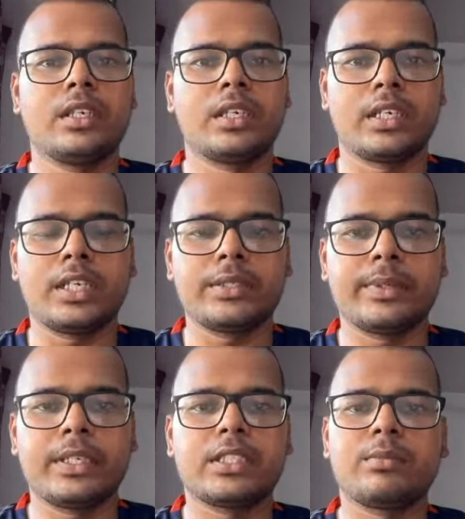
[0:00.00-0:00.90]

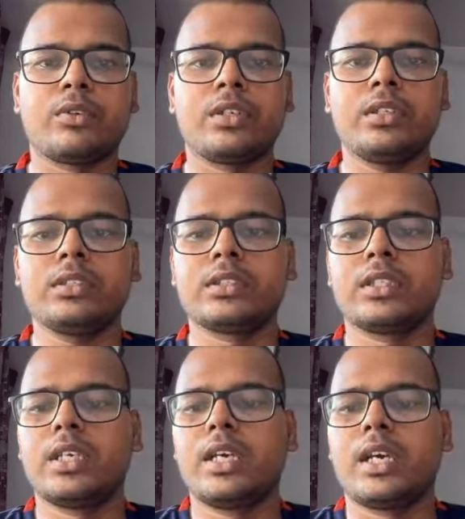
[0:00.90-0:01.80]
classification models,
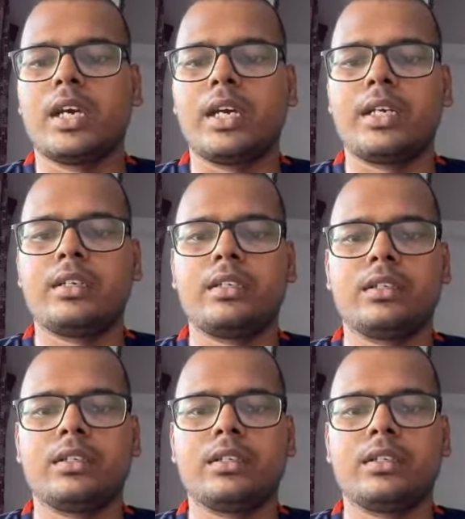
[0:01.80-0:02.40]
and